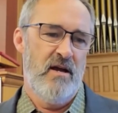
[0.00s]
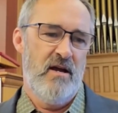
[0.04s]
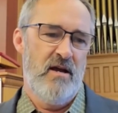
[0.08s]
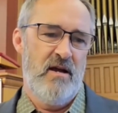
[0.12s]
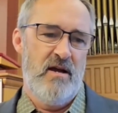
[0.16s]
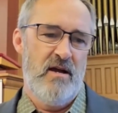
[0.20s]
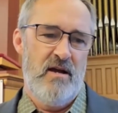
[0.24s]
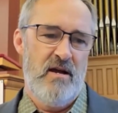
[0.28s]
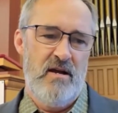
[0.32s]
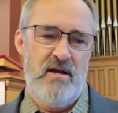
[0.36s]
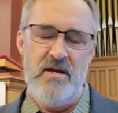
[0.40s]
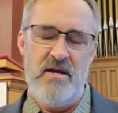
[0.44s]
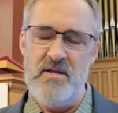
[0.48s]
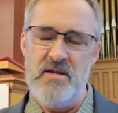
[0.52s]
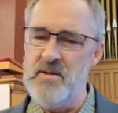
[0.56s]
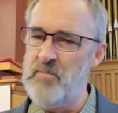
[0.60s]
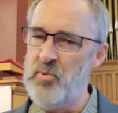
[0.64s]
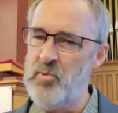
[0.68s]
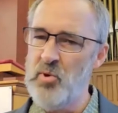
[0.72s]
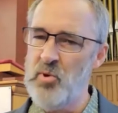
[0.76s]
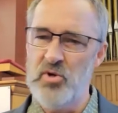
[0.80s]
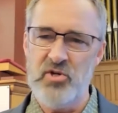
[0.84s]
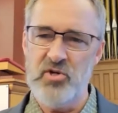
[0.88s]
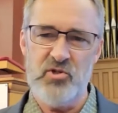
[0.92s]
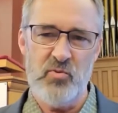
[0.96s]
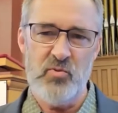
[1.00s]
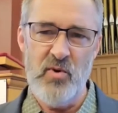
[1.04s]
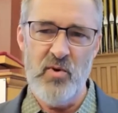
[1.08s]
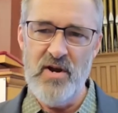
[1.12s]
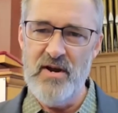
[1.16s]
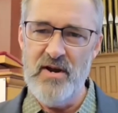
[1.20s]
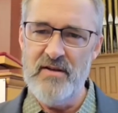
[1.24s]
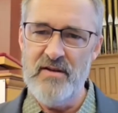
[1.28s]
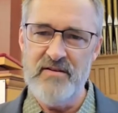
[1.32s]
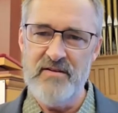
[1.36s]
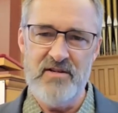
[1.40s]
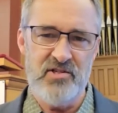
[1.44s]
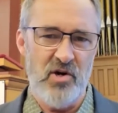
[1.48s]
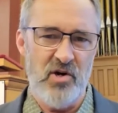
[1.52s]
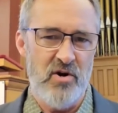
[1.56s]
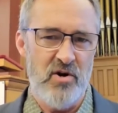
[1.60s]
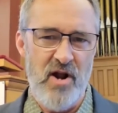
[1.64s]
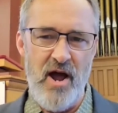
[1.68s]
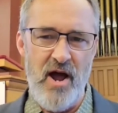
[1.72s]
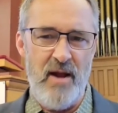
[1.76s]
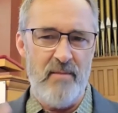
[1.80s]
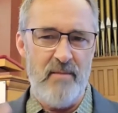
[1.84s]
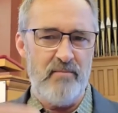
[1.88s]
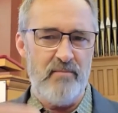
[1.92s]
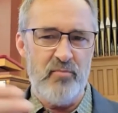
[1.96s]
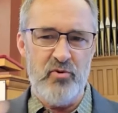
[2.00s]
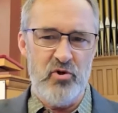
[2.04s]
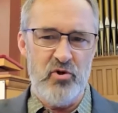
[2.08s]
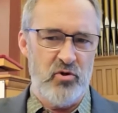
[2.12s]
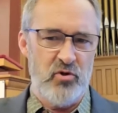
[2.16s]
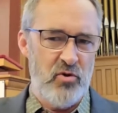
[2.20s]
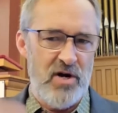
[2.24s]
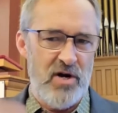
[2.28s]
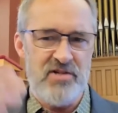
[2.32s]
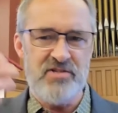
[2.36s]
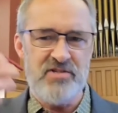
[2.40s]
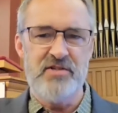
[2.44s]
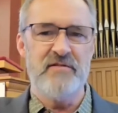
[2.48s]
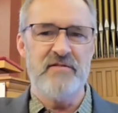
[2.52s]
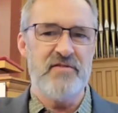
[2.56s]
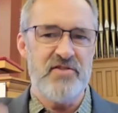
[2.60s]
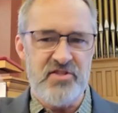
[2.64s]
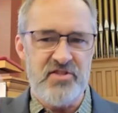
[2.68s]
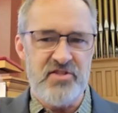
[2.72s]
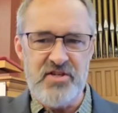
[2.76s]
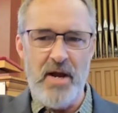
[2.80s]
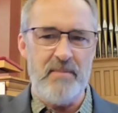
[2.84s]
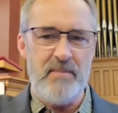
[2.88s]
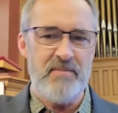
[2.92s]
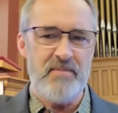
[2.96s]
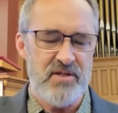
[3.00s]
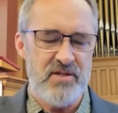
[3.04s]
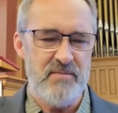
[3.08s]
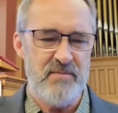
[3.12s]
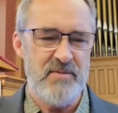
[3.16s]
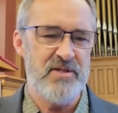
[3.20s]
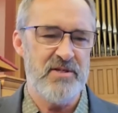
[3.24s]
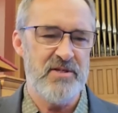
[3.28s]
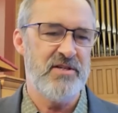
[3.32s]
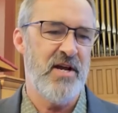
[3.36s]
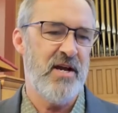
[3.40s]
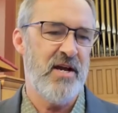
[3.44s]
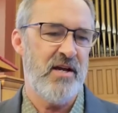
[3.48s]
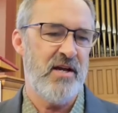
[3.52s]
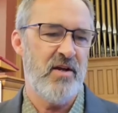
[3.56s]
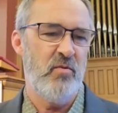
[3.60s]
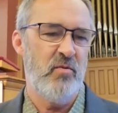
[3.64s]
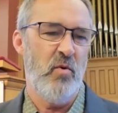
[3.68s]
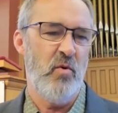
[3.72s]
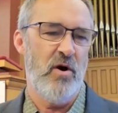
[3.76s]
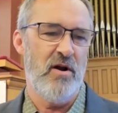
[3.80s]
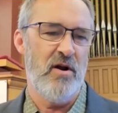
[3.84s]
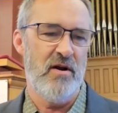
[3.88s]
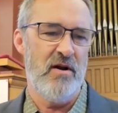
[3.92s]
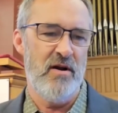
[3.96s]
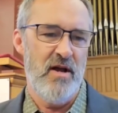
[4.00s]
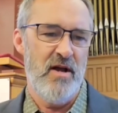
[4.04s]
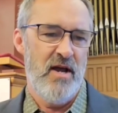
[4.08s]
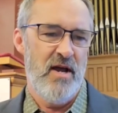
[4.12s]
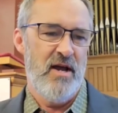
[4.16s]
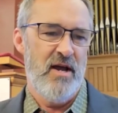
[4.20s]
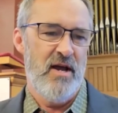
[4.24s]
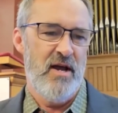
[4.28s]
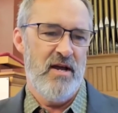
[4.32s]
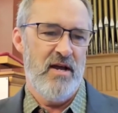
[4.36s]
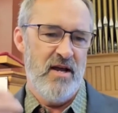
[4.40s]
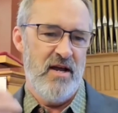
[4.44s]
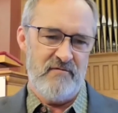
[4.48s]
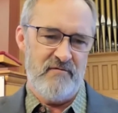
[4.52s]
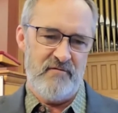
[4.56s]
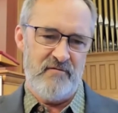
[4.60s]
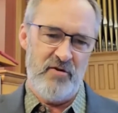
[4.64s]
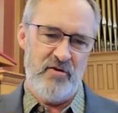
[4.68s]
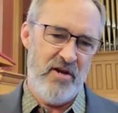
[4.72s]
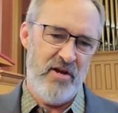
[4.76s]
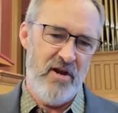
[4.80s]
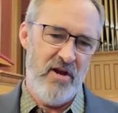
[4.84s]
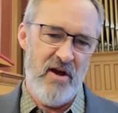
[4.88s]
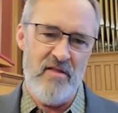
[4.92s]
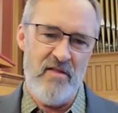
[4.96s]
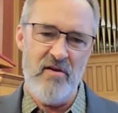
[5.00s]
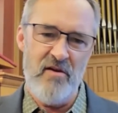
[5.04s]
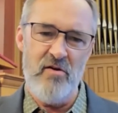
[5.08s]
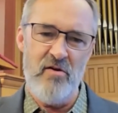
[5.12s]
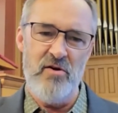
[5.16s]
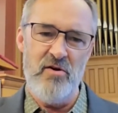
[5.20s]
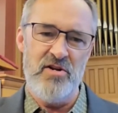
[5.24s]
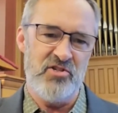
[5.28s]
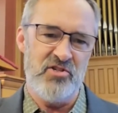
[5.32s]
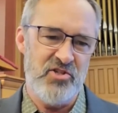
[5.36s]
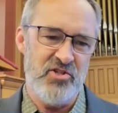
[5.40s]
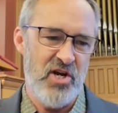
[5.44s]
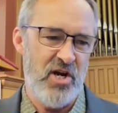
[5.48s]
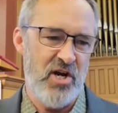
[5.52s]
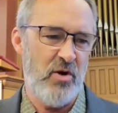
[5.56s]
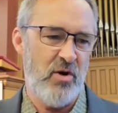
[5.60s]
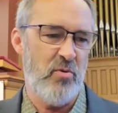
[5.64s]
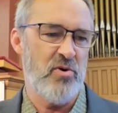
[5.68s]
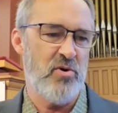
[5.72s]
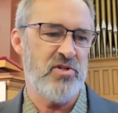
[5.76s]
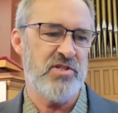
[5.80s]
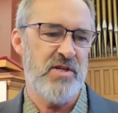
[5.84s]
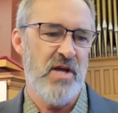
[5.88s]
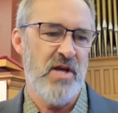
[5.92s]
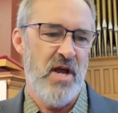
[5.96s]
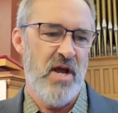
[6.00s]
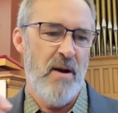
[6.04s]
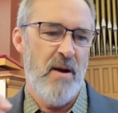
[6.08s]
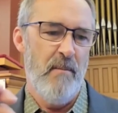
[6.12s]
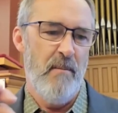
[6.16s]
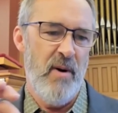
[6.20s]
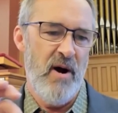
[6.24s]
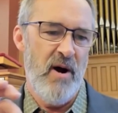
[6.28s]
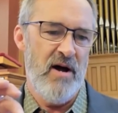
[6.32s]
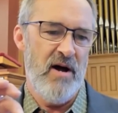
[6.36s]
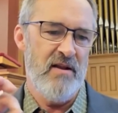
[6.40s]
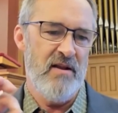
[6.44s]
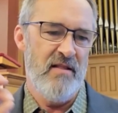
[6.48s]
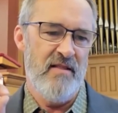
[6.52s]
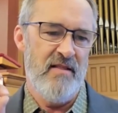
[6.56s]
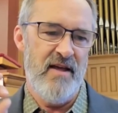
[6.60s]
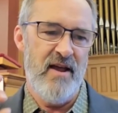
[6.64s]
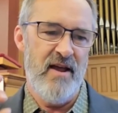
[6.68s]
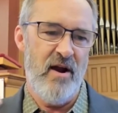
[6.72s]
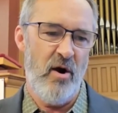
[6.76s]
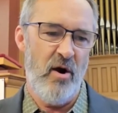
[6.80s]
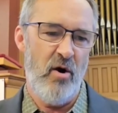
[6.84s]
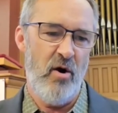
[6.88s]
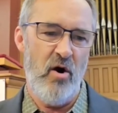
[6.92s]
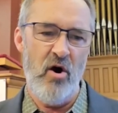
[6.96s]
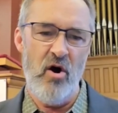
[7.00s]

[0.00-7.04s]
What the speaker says: In the Buddhist way, these are not progressive steps to be taken one after the other in sequence, but they are all